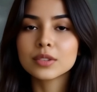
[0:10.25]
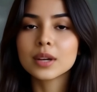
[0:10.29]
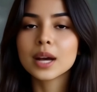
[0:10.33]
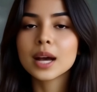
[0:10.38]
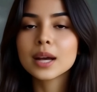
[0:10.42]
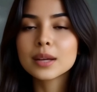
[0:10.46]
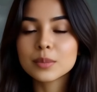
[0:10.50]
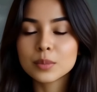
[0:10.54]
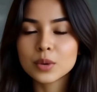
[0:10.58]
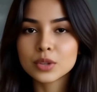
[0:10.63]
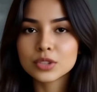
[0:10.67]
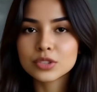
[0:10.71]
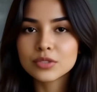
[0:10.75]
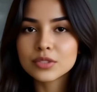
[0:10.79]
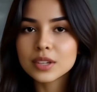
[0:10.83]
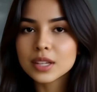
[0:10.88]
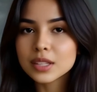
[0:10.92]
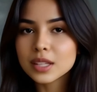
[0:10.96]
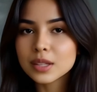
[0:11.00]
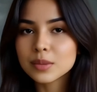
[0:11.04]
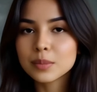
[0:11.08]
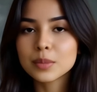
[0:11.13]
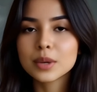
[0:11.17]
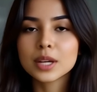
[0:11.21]

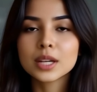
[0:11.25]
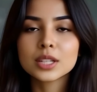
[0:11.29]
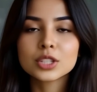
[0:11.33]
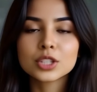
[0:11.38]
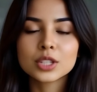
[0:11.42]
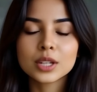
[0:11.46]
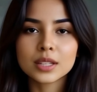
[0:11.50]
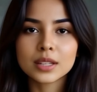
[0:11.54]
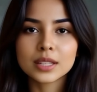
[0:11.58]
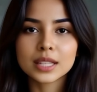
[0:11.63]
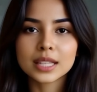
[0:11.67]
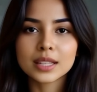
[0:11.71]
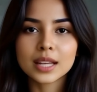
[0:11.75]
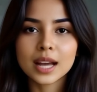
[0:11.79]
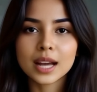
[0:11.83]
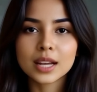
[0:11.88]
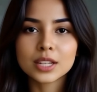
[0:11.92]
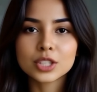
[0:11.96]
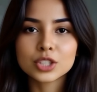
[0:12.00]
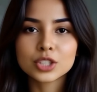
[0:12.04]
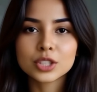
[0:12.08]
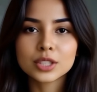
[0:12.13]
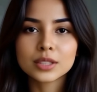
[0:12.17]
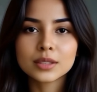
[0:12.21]
atmospheric pressure in
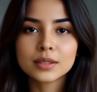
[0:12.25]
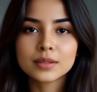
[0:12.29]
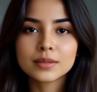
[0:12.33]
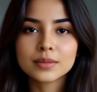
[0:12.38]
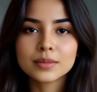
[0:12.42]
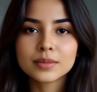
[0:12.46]
action.